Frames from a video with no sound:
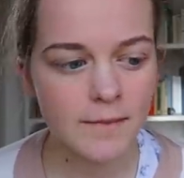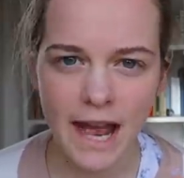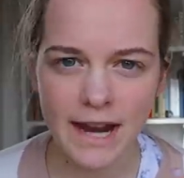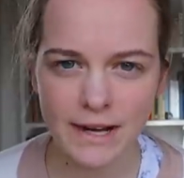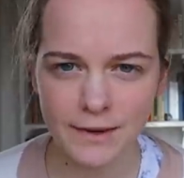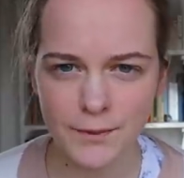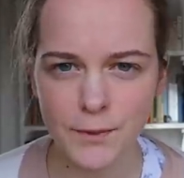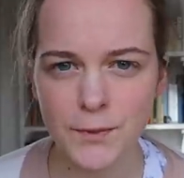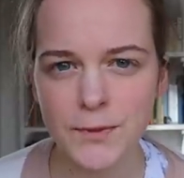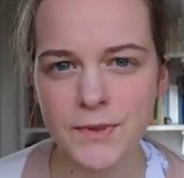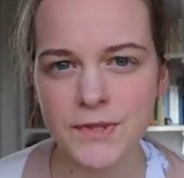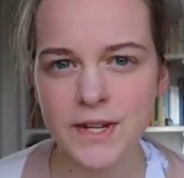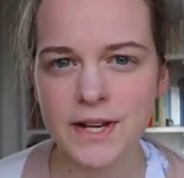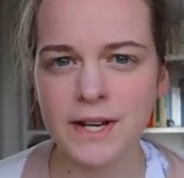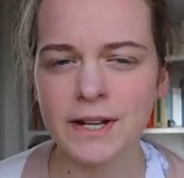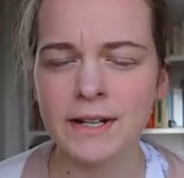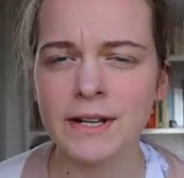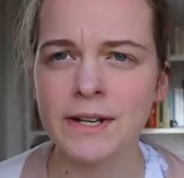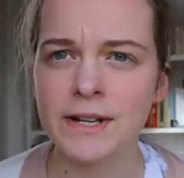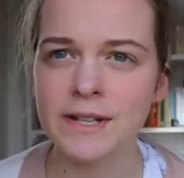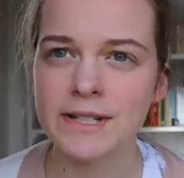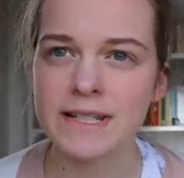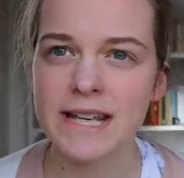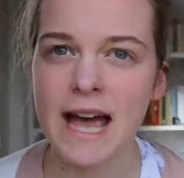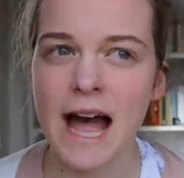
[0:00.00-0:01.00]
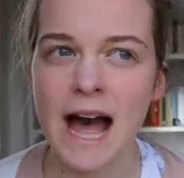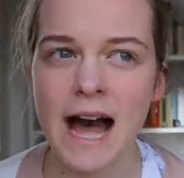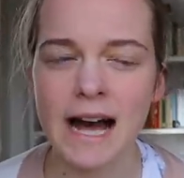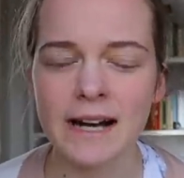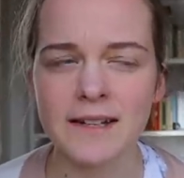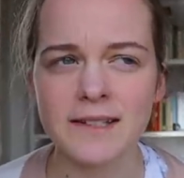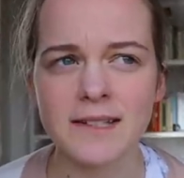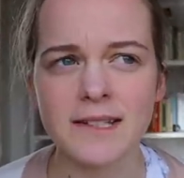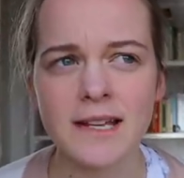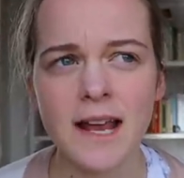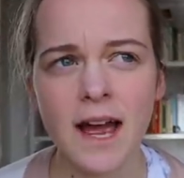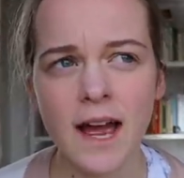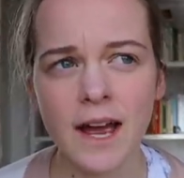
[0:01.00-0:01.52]
And it also looked
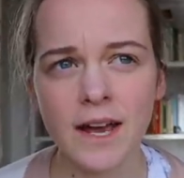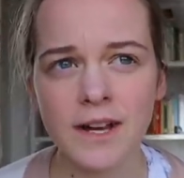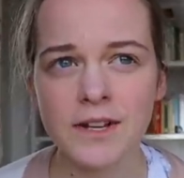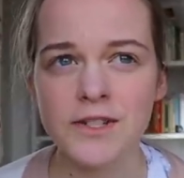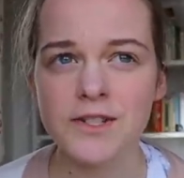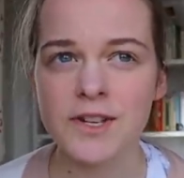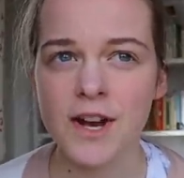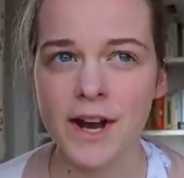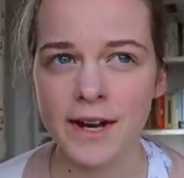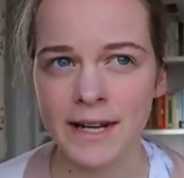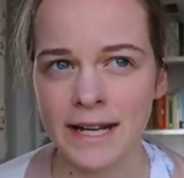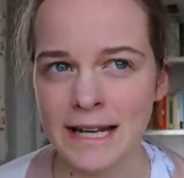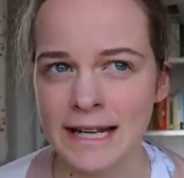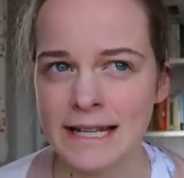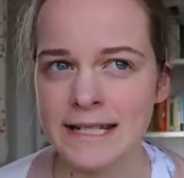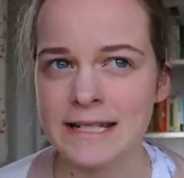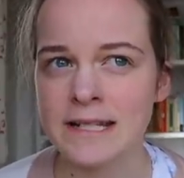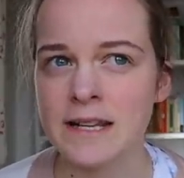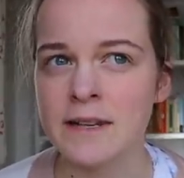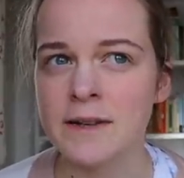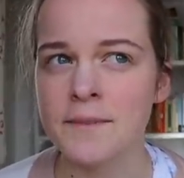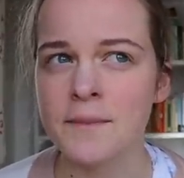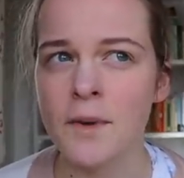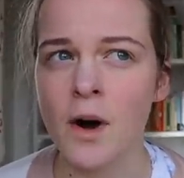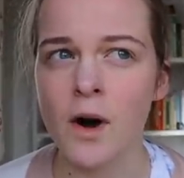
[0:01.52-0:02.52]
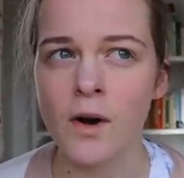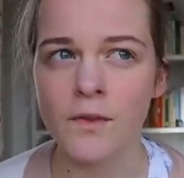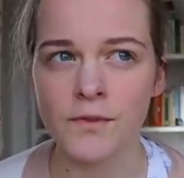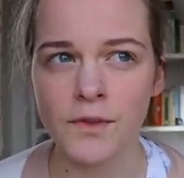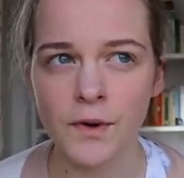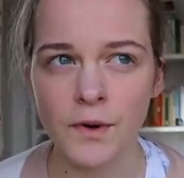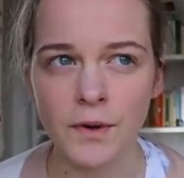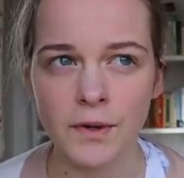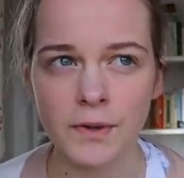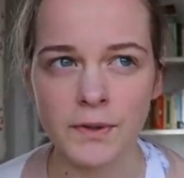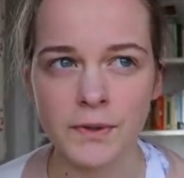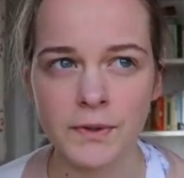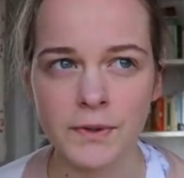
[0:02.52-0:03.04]
at journalism of the
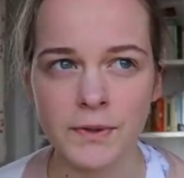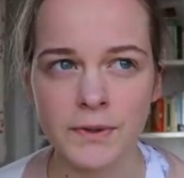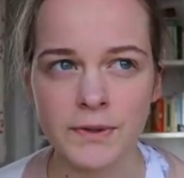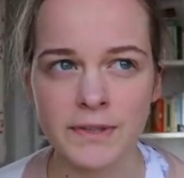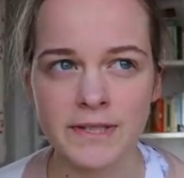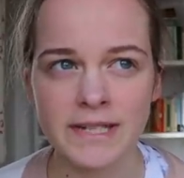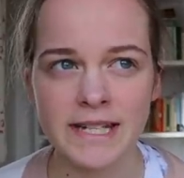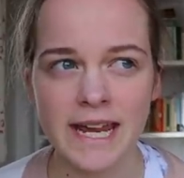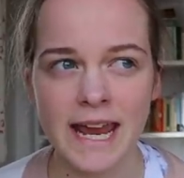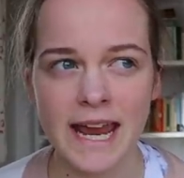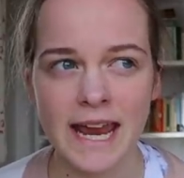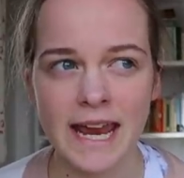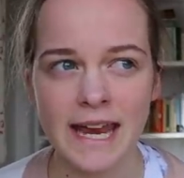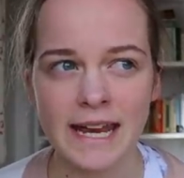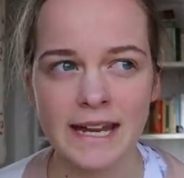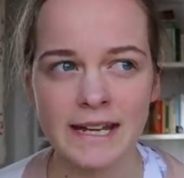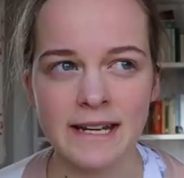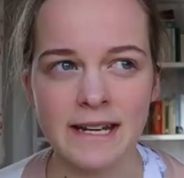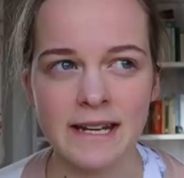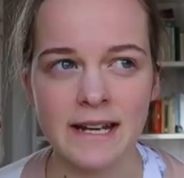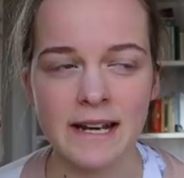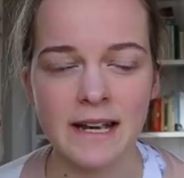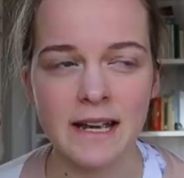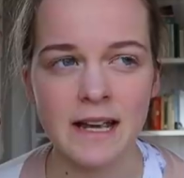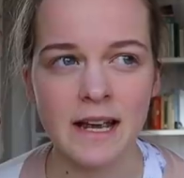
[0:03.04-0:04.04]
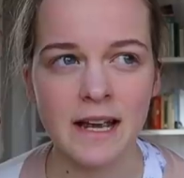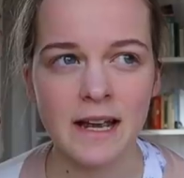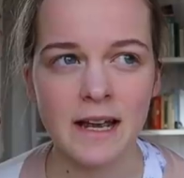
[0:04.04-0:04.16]
Holocaust in